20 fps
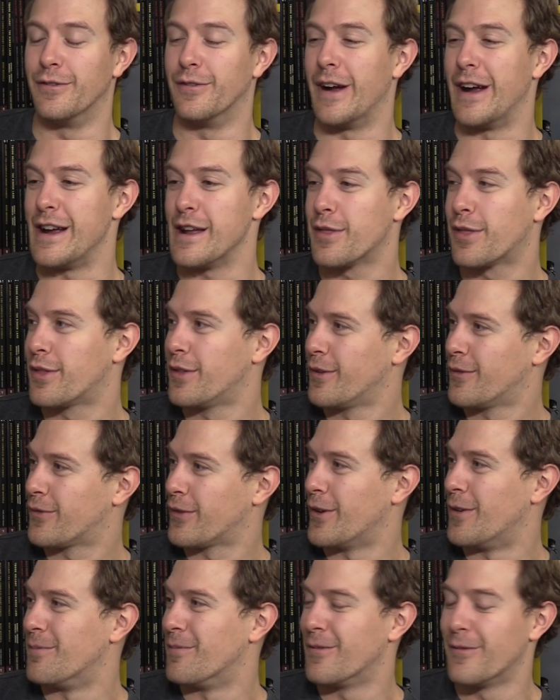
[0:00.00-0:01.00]
faith
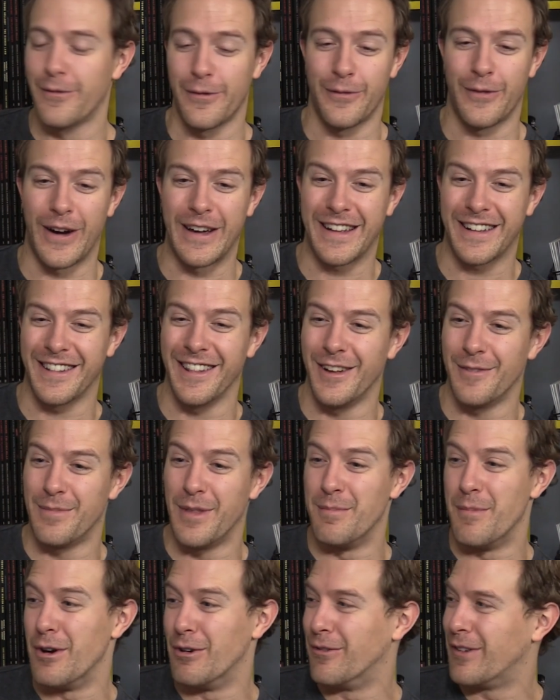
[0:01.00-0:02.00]
from Fight Club
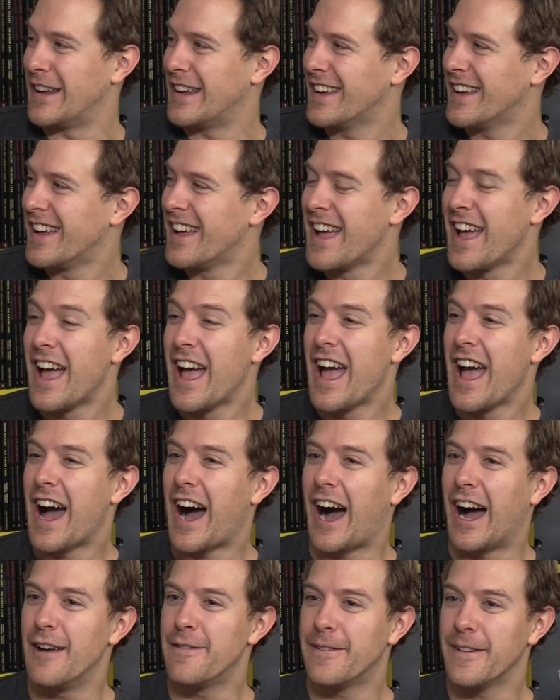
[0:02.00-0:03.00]
the movie. Yes.
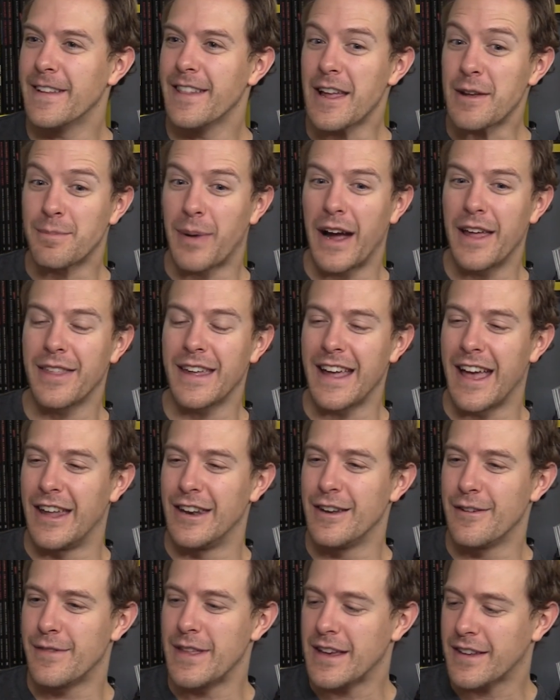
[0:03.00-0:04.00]
I feel like by the
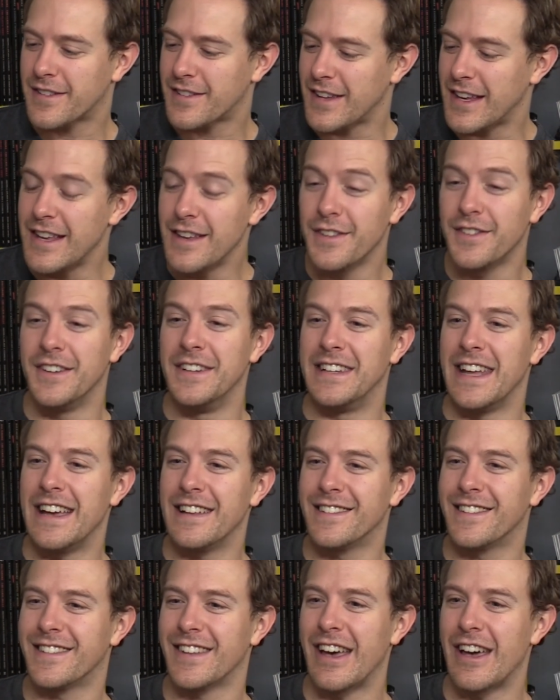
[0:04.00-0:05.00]
end of this, he is
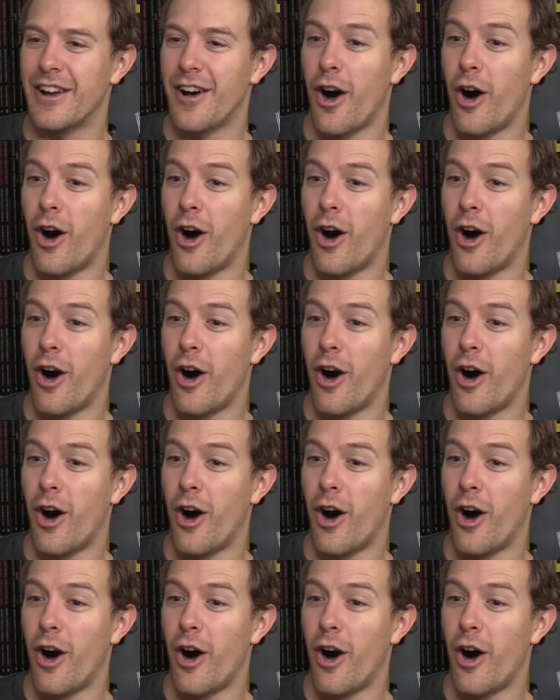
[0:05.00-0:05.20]
dead set